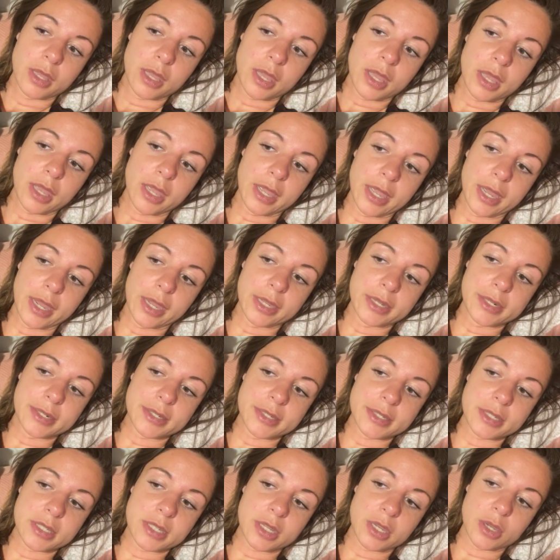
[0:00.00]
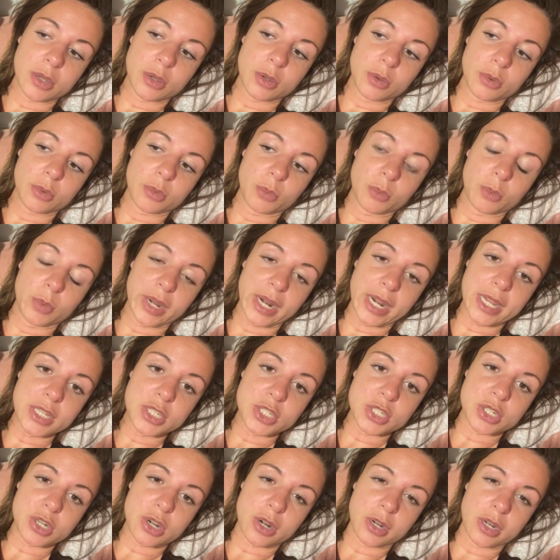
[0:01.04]
And when I
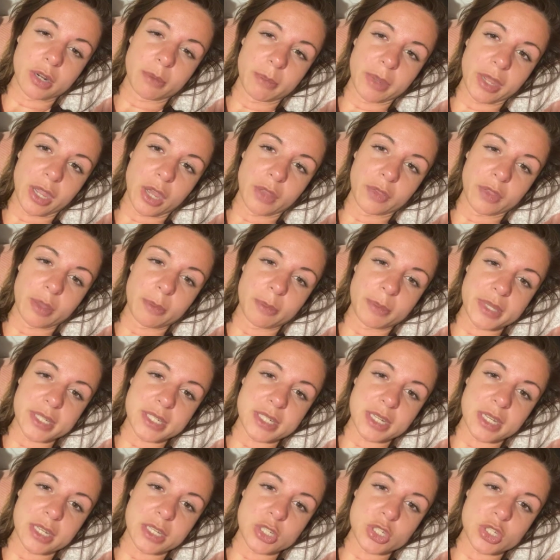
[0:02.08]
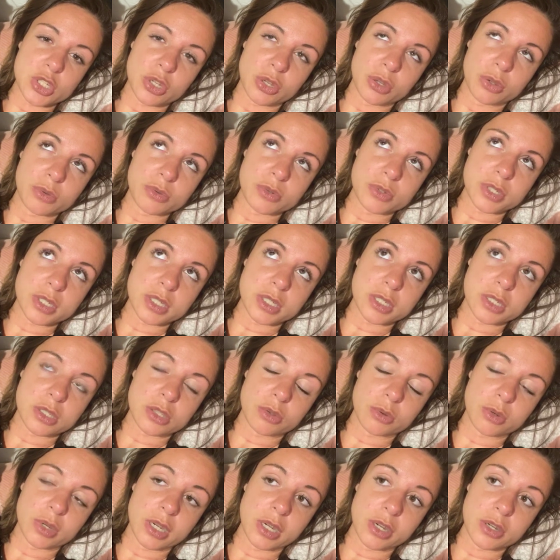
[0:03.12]
started my online business, so it was
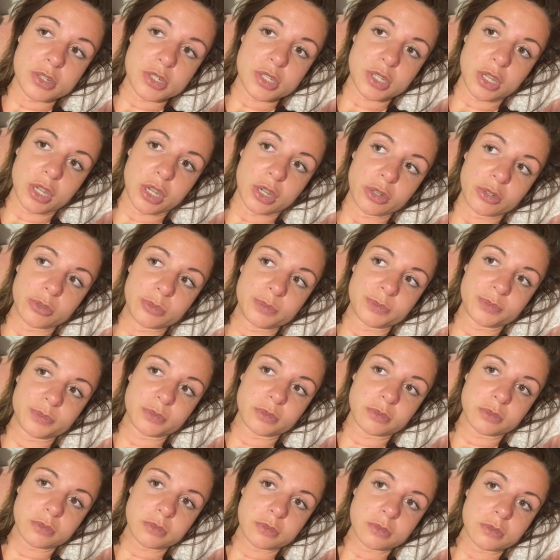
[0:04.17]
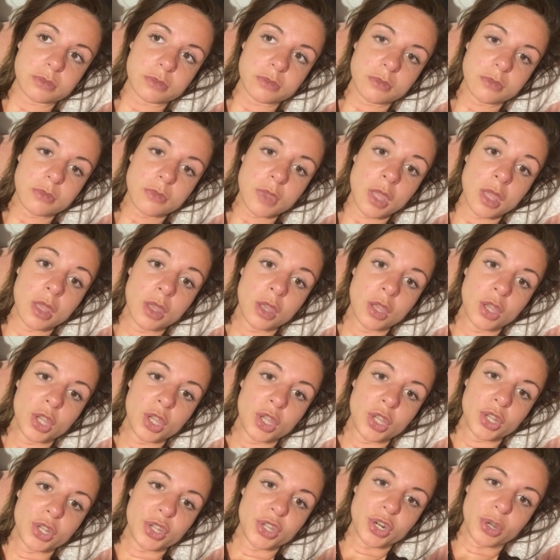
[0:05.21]
3 years ago,
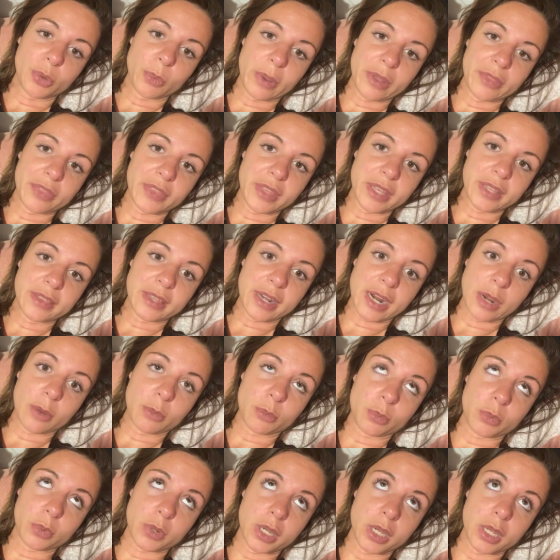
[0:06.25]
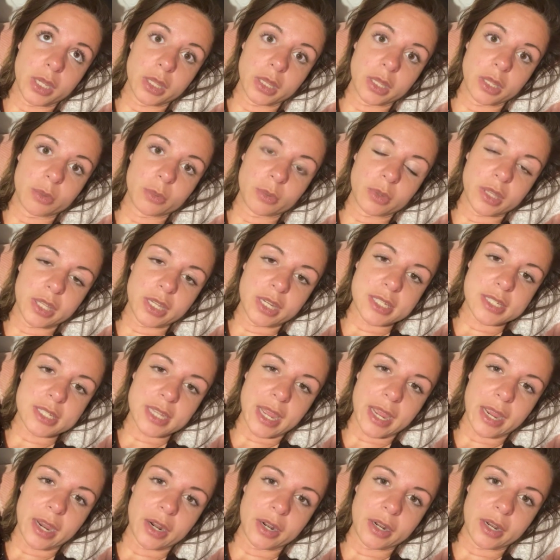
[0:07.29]
one thing that I really, really
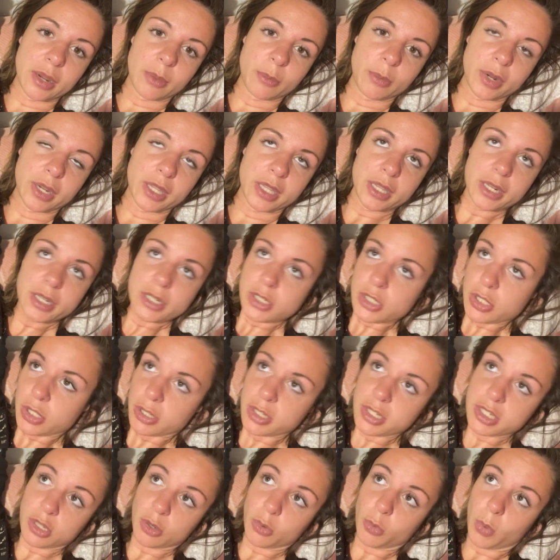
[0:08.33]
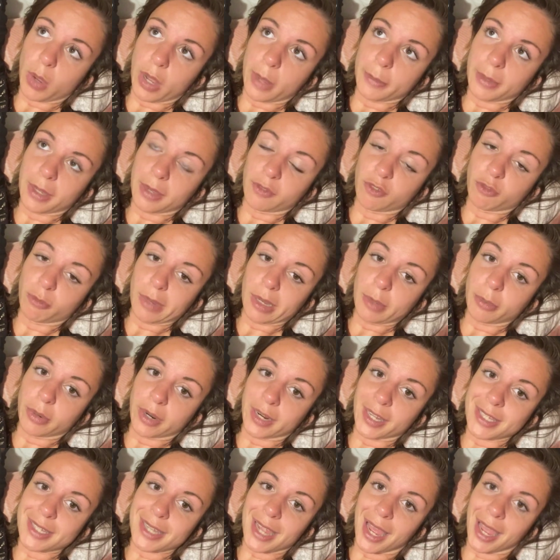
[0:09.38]
desired, and I want to get into this, like why I'm coming from my
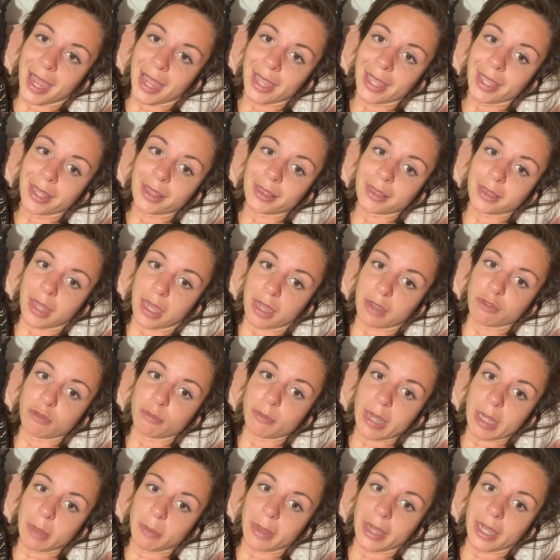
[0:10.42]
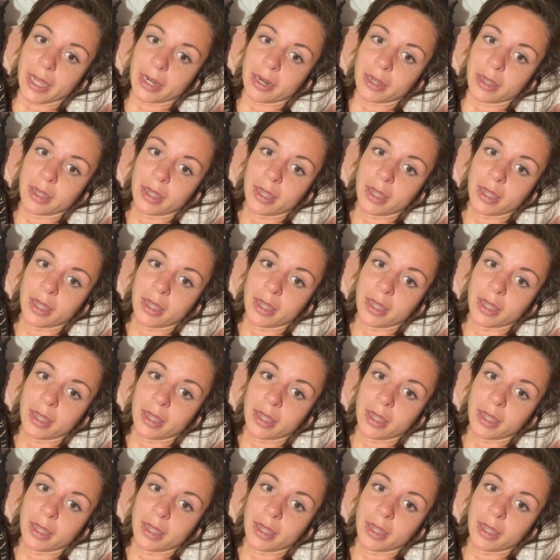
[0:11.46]
bread, is I love my bed.